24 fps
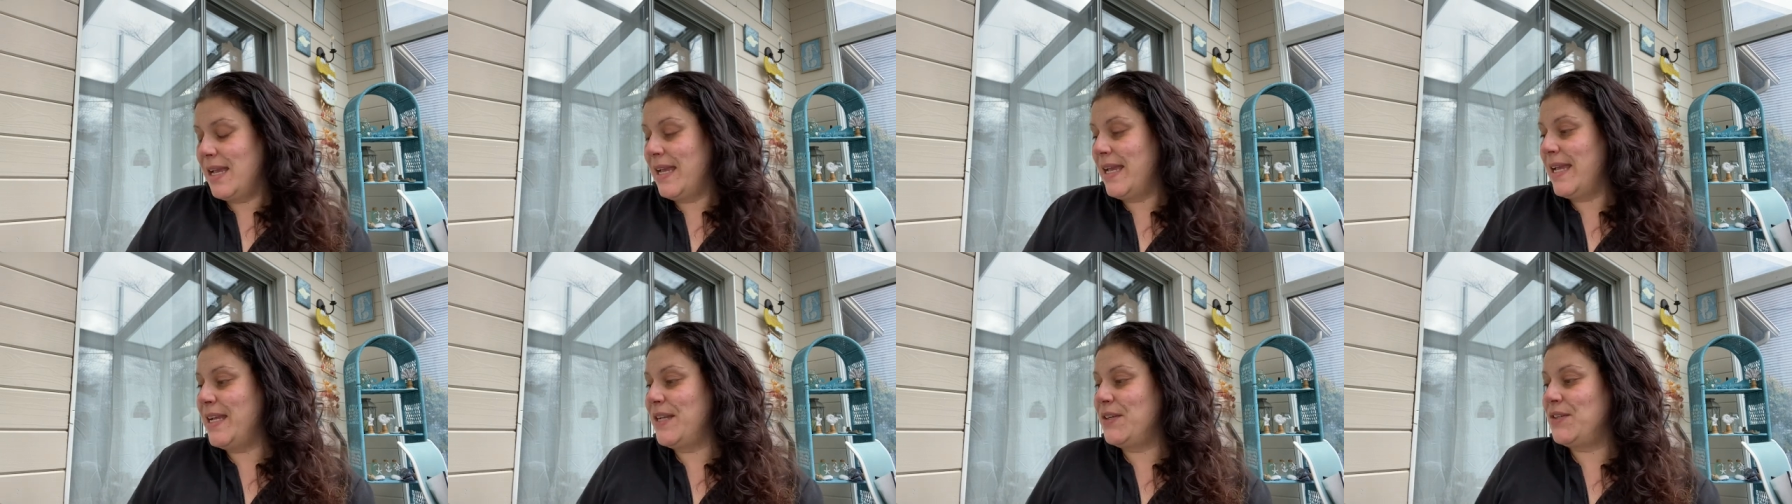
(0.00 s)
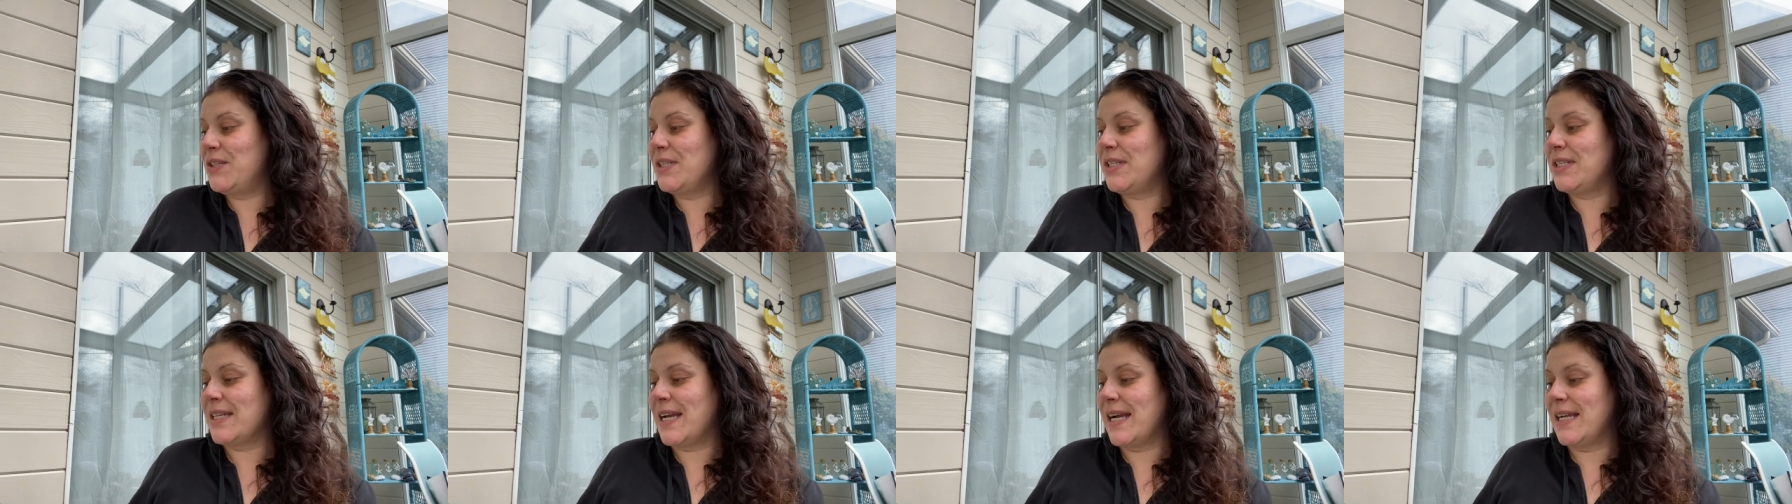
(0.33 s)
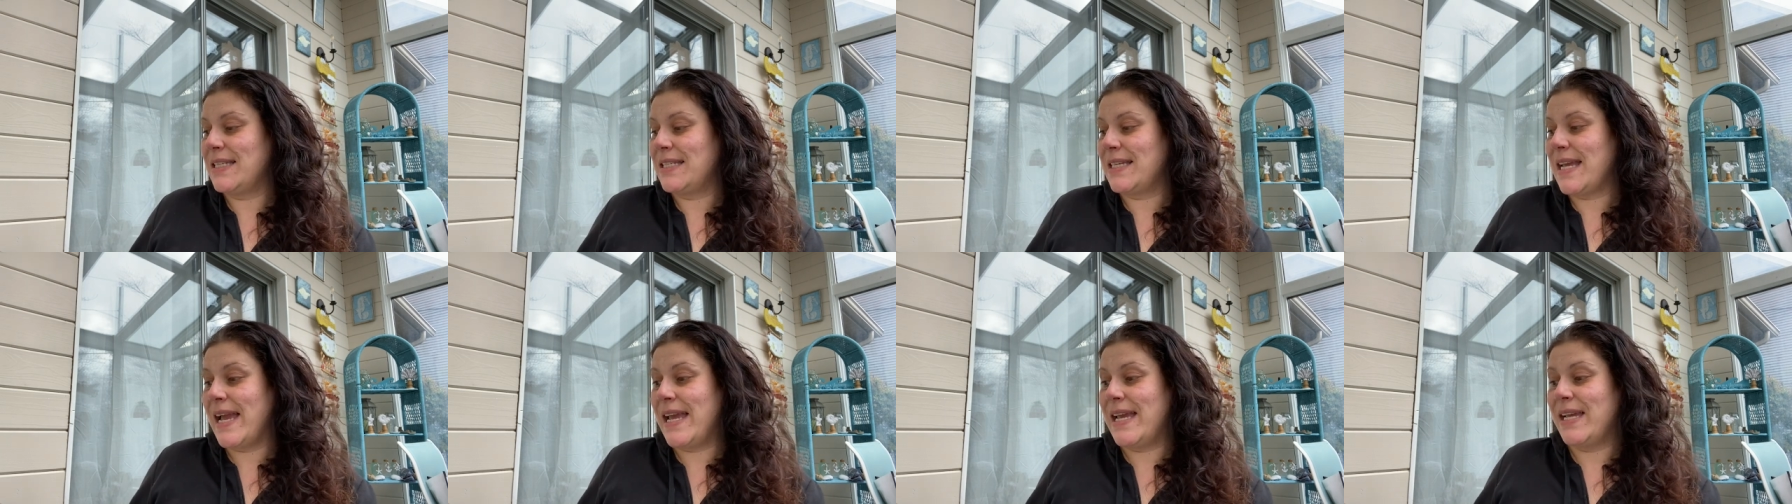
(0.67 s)
he just
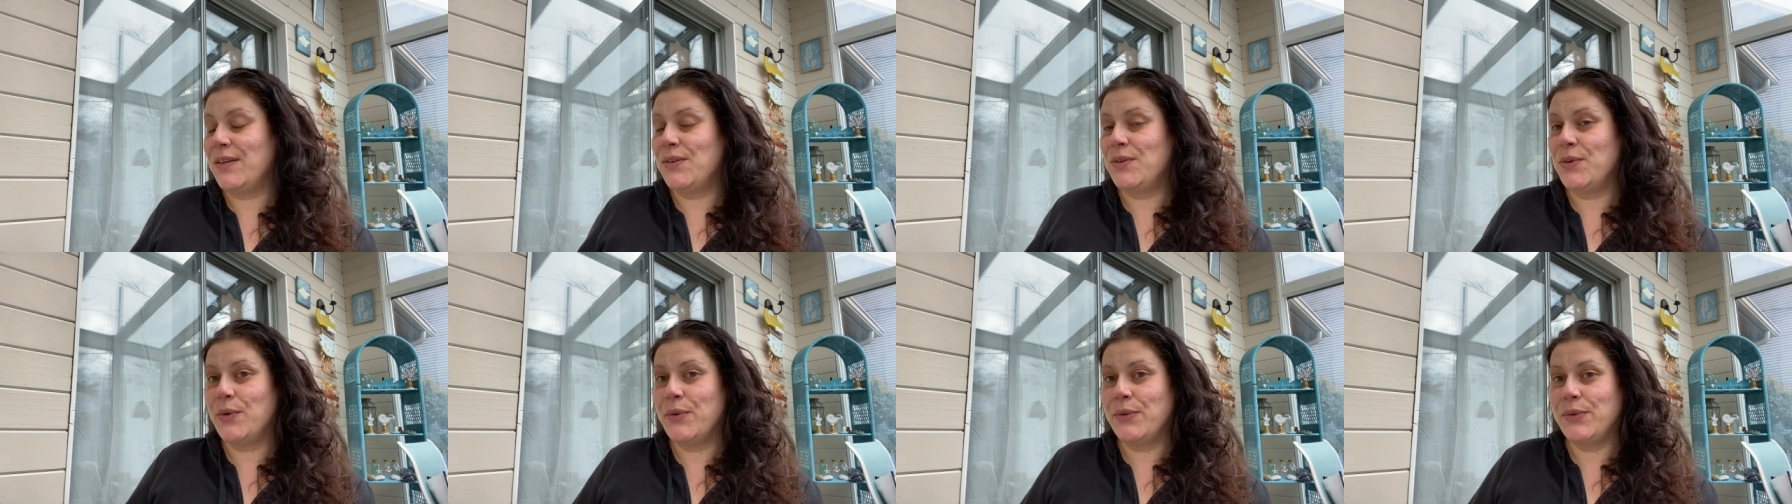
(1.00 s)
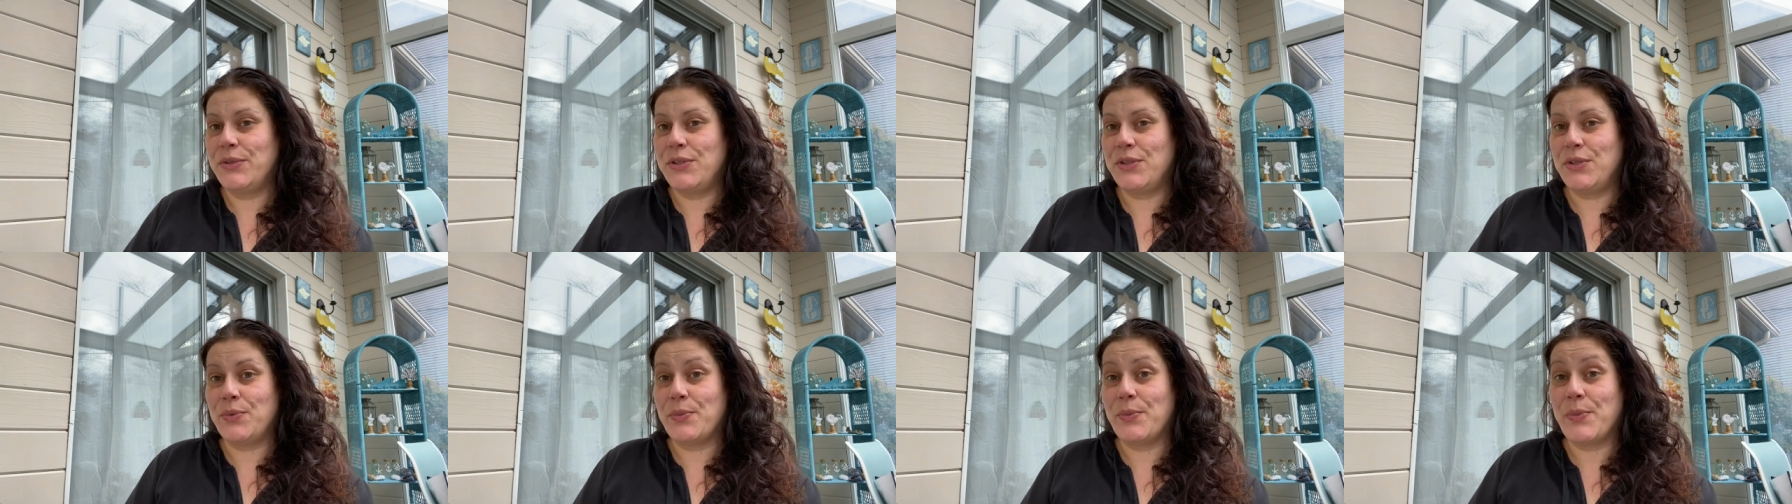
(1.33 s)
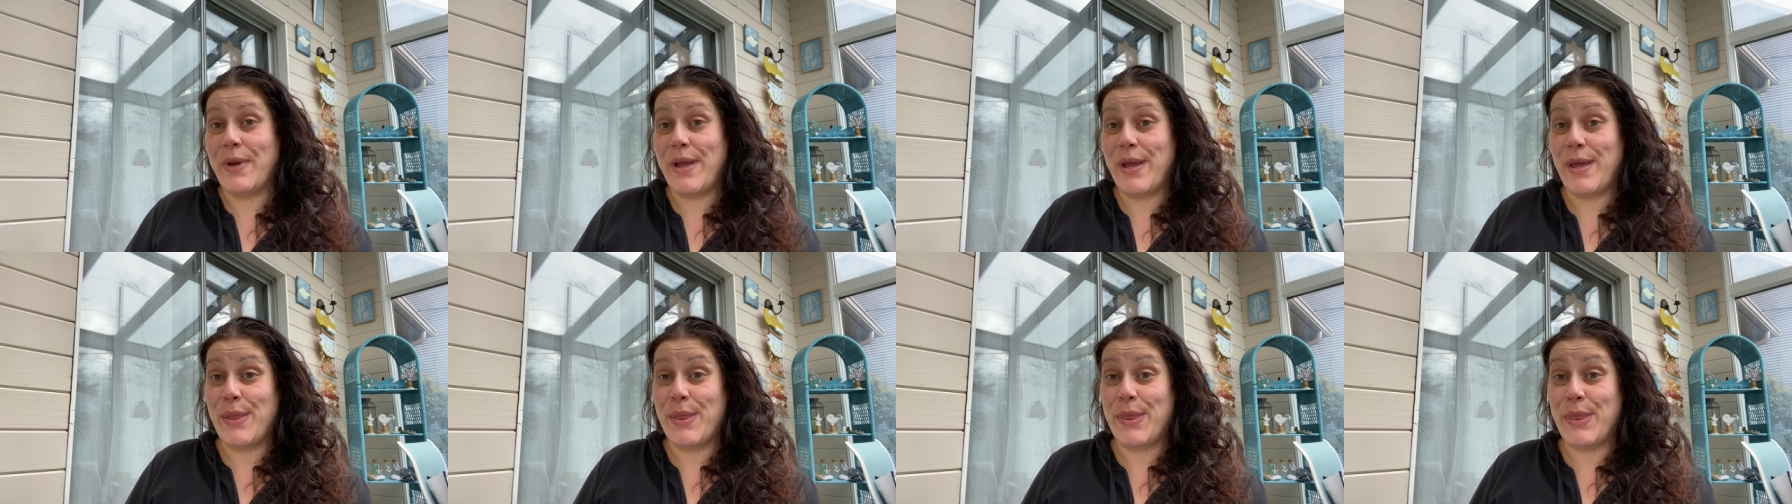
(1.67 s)
got diagnosed
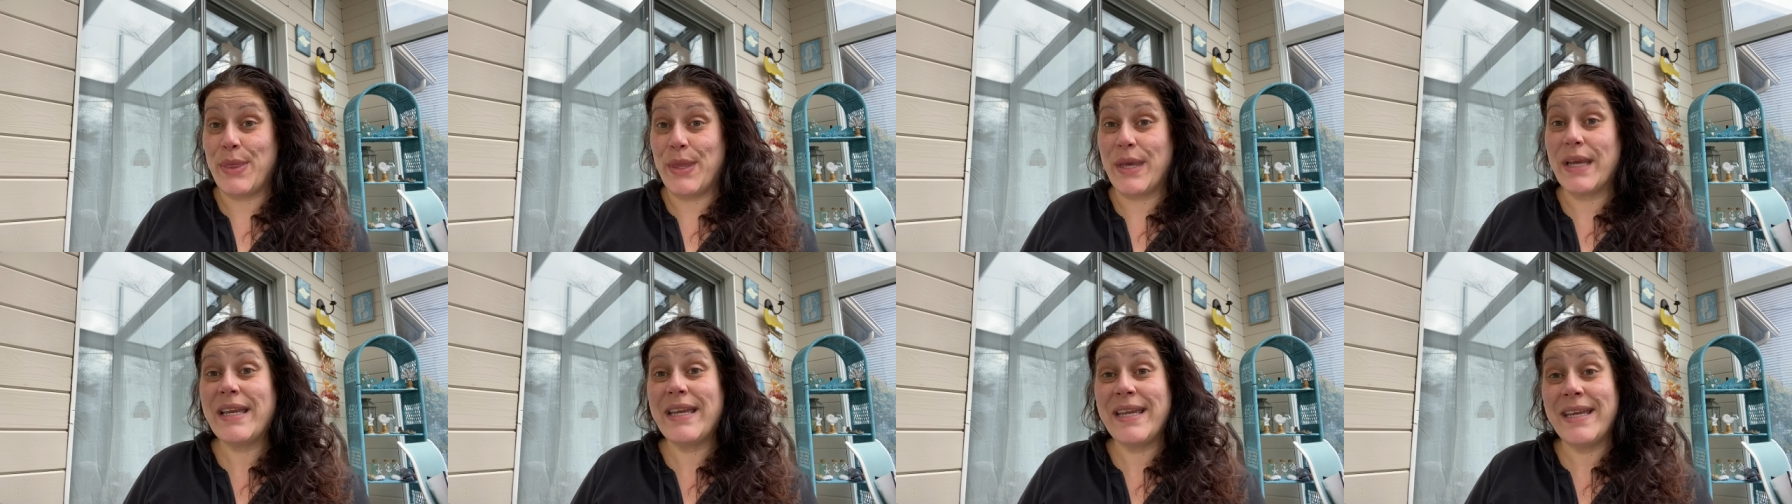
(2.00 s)
with